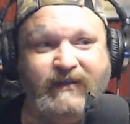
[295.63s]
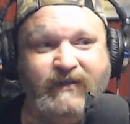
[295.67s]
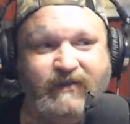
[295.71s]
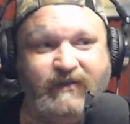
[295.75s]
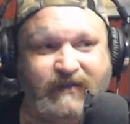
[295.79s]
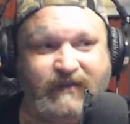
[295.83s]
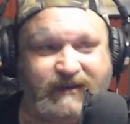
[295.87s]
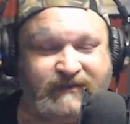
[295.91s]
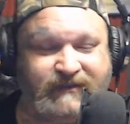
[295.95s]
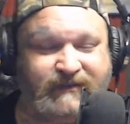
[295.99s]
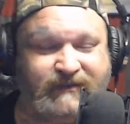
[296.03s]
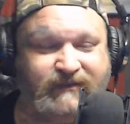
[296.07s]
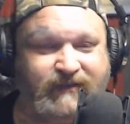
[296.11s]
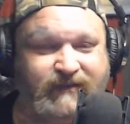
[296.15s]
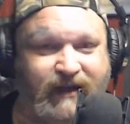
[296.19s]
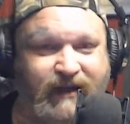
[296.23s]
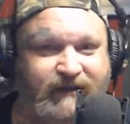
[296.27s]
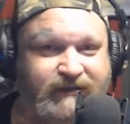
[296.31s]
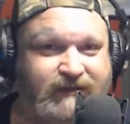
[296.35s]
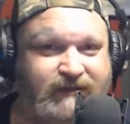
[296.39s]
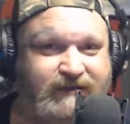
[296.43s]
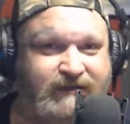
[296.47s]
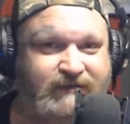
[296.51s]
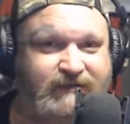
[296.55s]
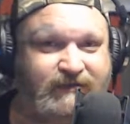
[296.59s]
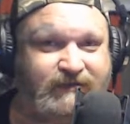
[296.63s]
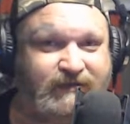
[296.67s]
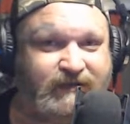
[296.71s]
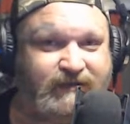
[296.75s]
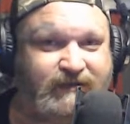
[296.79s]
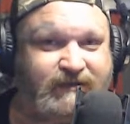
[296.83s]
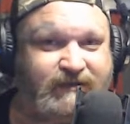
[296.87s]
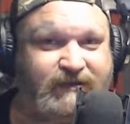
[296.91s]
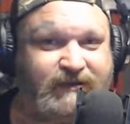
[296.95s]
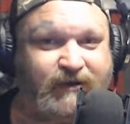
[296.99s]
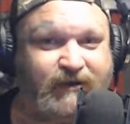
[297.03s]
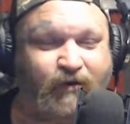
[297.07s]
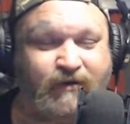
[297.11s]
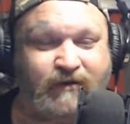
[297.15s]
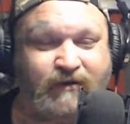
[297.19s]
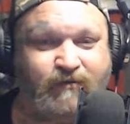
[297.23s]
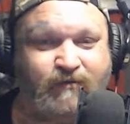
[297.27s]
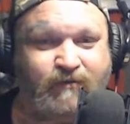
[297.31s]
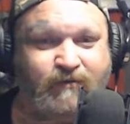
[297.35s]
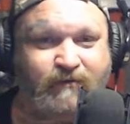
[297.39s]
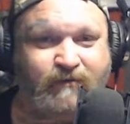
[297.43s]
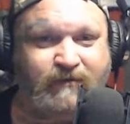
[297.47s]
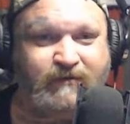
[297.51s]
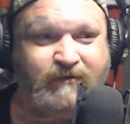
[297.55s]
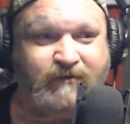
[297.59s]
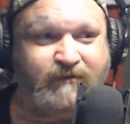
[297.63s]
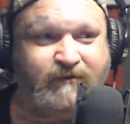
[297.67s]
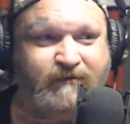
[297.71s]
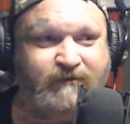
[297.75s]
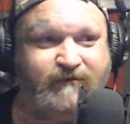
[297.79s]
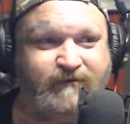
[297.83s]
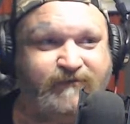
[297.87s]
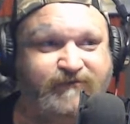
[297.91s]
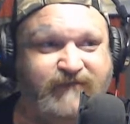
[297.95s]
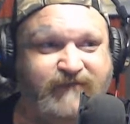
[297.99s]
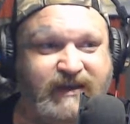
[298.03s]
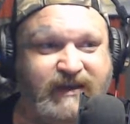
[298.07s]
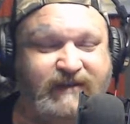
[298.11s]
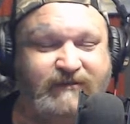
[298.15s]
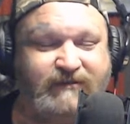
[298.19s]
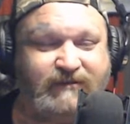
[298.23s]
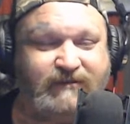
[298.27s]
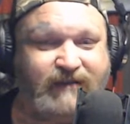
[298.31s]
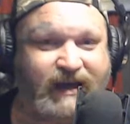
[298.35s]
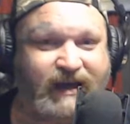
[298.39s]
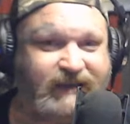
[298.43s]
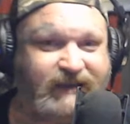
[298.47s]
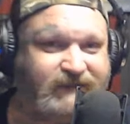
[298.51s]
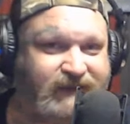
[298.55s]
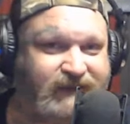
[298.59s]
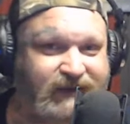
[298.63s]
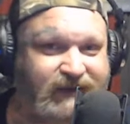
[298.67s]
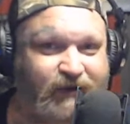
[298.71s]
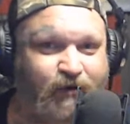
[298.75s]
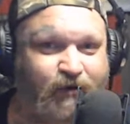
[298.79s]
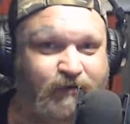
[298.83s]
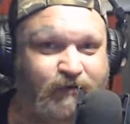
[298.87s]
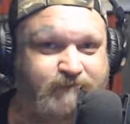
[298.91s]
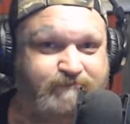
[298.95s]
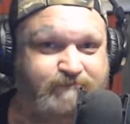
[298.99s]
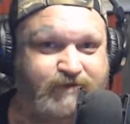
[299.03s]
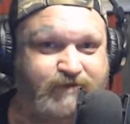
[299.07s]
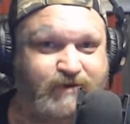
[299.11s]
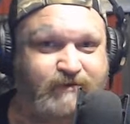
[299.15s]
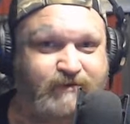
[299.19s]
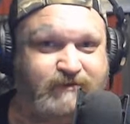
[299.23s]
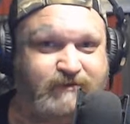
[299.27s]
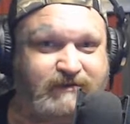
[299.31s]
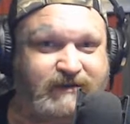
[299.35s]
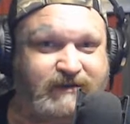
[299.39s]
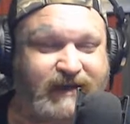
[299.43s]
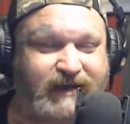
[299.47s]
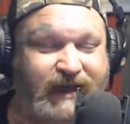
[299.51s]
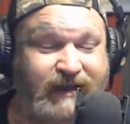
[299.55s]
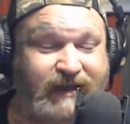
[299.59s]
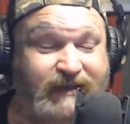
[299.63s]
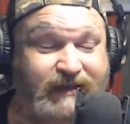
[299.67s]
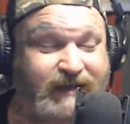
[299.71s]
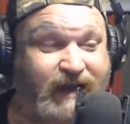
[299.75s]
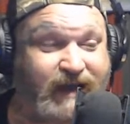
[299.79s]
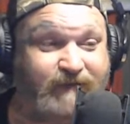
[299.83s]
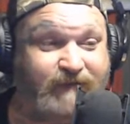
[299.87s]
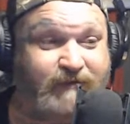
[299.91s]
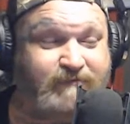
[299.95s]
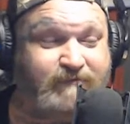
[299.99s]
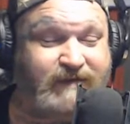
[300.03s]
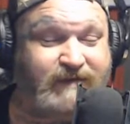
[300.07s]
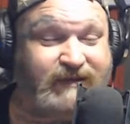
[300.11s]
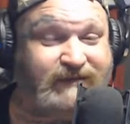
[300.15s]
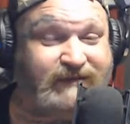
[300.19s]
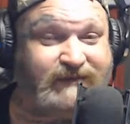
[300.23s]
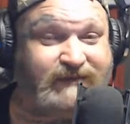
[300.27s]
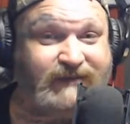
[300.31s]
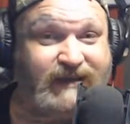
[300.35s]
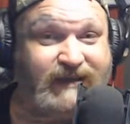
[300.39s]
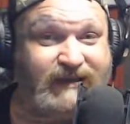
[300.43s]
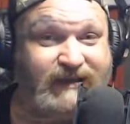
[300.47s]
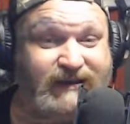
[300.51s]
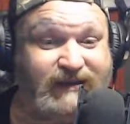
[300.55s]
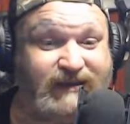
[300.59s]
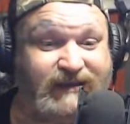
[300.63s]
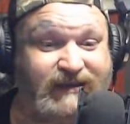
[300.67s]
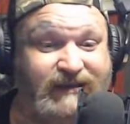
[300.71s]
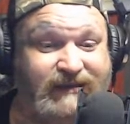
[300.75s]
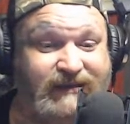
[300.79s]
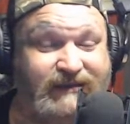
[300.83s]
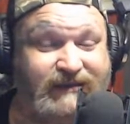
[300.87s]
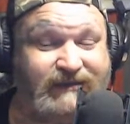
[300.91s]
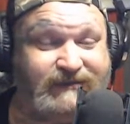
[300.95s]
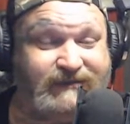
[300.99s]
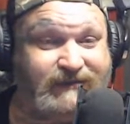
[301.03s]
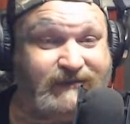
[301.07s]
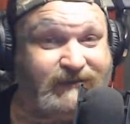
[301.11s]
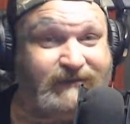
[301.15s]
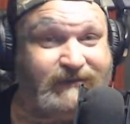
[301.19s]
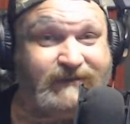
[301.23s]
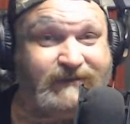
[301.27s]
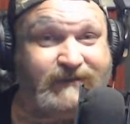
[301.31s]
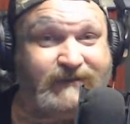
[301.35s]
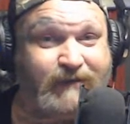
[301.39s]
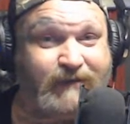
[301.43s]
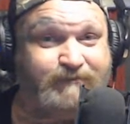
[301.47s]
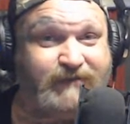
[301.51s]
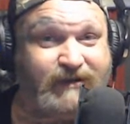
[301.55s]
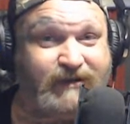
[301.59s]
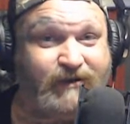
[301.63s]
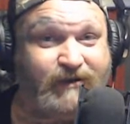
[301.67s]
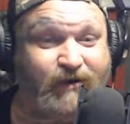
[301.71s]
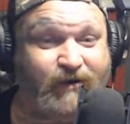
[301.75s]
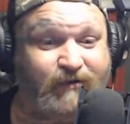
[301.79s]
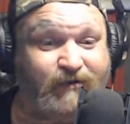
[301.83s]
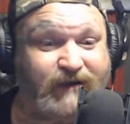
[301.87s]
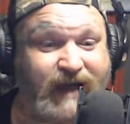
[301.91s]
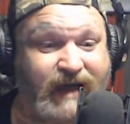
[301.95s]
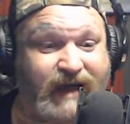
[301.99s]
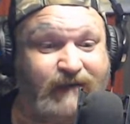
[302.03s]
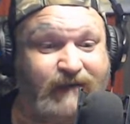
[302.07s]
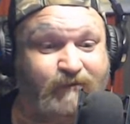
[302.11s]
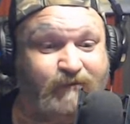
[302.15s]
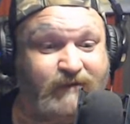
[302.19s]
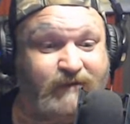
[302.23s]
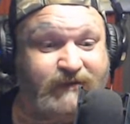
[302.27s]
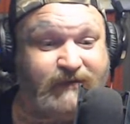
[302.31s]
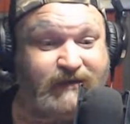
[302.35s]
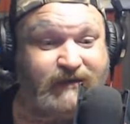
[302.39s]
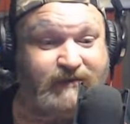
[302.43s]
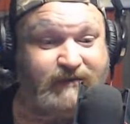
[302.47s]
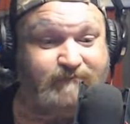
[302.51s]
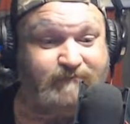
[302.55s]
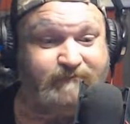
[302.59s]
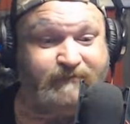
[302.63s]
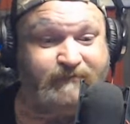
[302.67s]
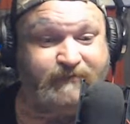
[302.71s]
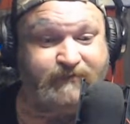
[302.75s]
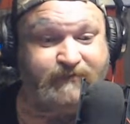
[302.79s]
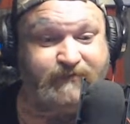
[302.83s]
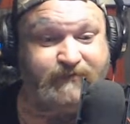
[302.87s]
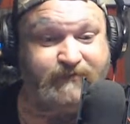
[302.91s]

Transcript: this doesn't look or feel like the old Putin. They, everybody's thinking he there's something going on with him.